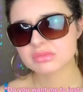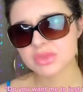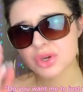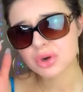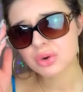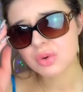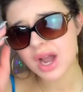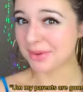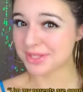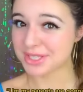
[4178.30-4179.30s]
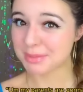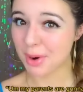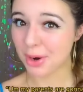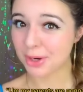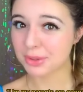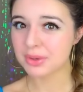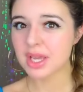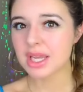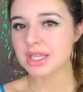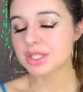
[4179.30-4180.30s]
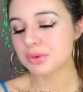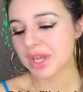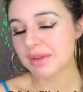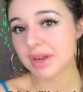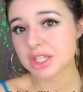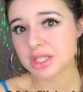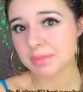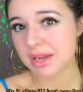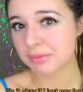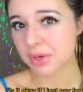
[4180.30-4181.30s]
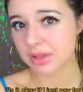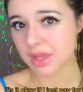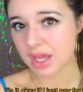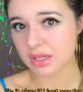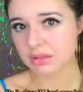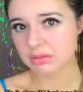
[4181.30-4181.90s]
No, I- Tomorrow? Is it okay if I just pay for it then?